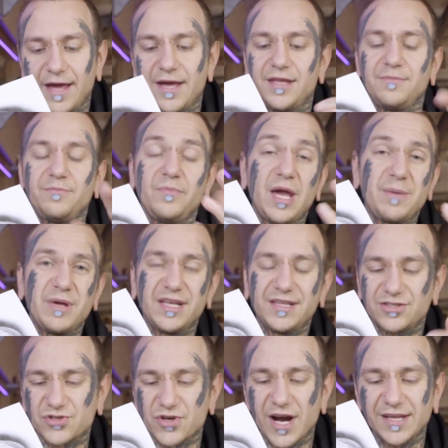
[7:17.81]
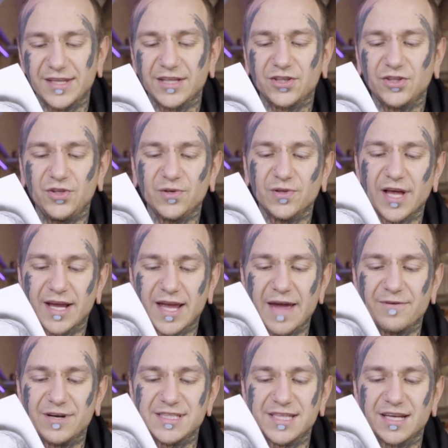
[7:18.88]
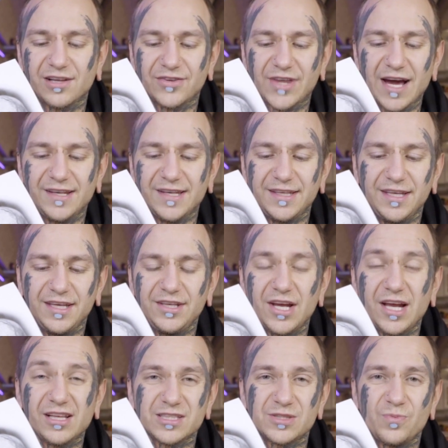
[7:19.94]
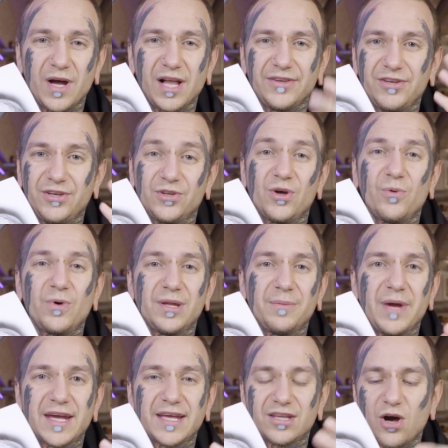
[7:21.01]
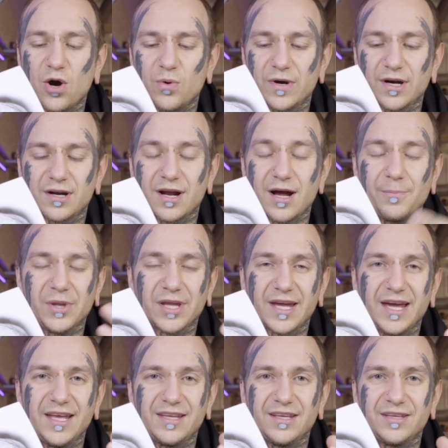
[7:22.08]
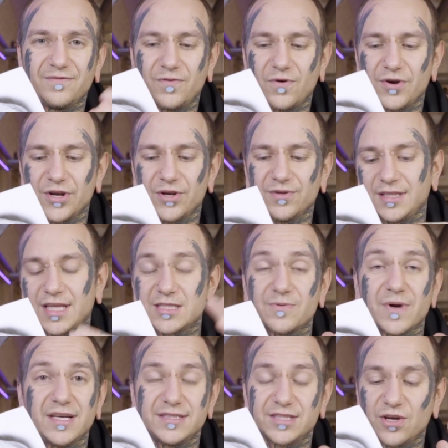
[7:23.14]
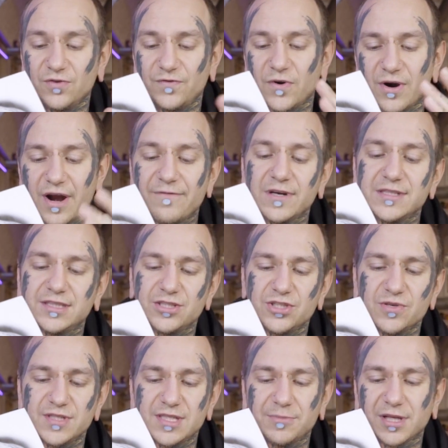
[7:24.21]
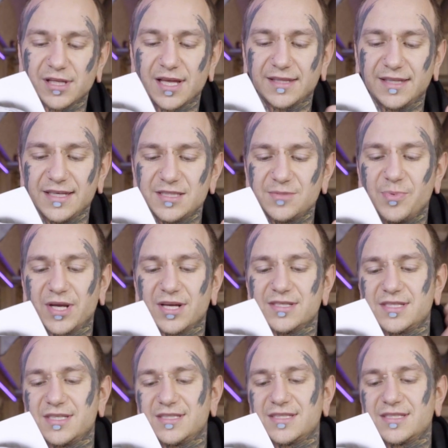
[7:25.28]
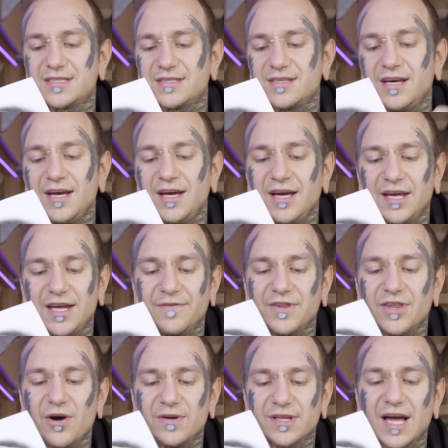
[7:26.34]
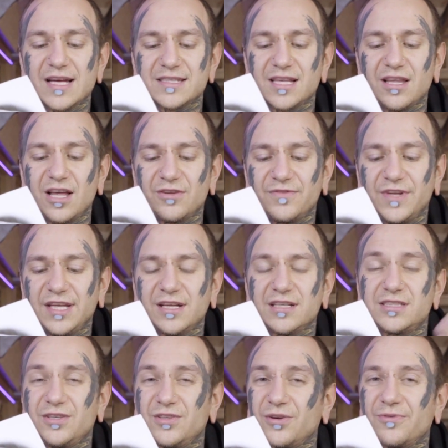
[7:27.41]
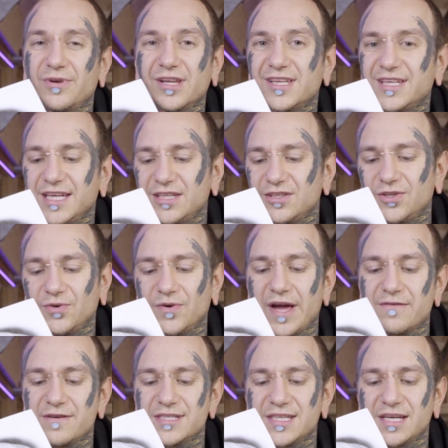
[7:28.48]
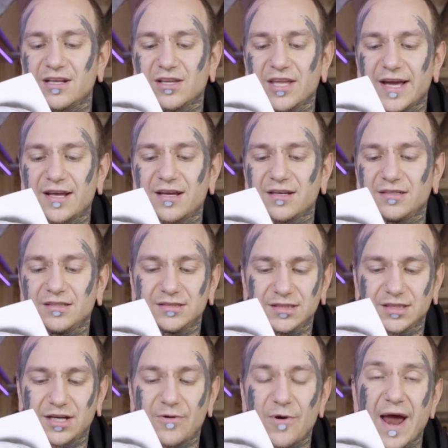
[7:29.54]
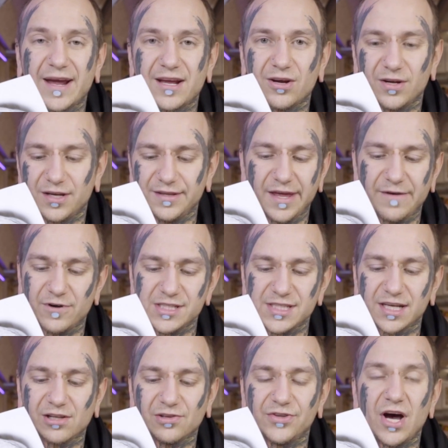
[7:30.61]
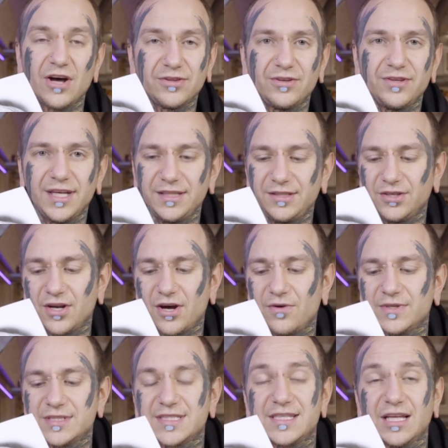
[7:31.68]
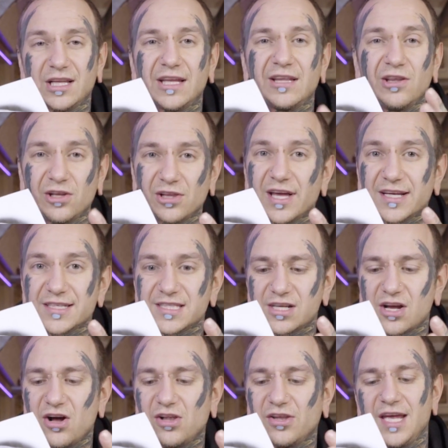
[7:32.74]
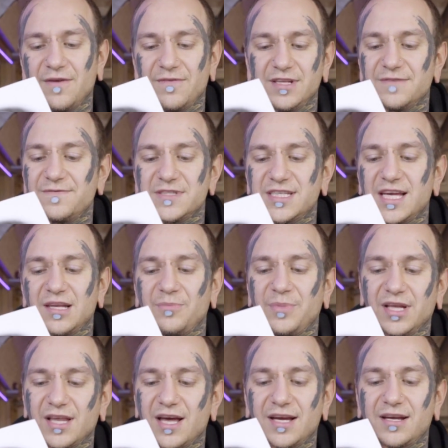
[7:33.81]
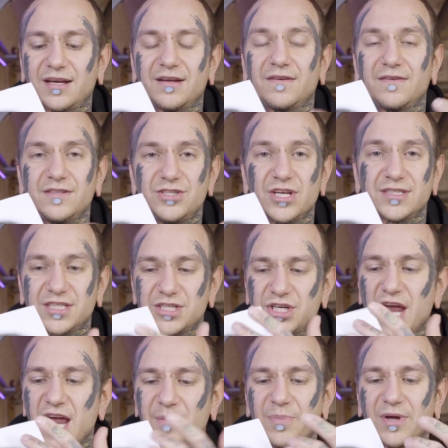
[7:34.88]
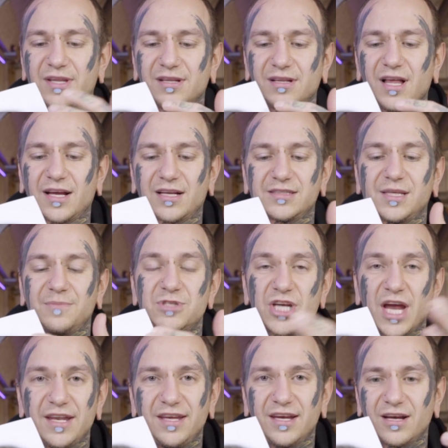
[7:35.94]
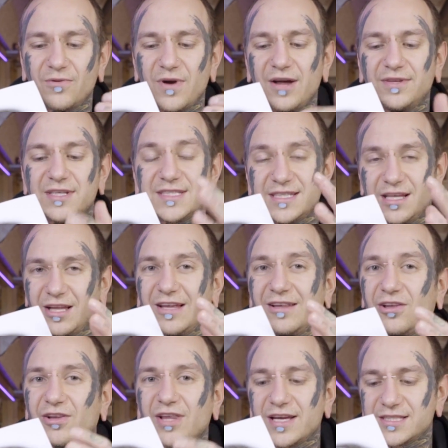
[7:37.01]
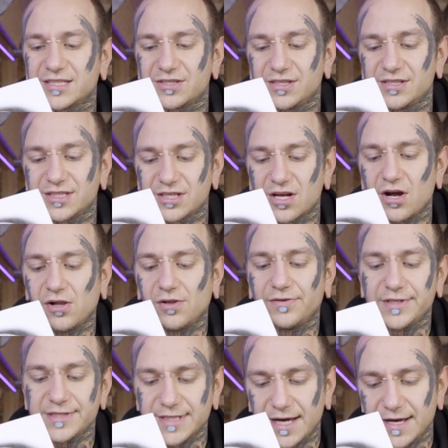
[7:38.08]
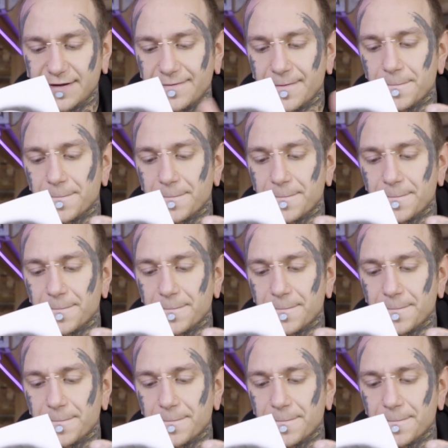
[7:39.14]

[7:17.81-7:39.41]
And maybe try not to do like every single tiny detail as well. You don't want to make it over complicated for you. That's why it's good for reference to choose something like this, because it's, even though it has a lot of details, you don't really need to do every single like crack and every single dot on it, you know. It's still gonna look like a skull, even if it's gonna be like just a shape and like some shading around. It's still gonna look like a skull design.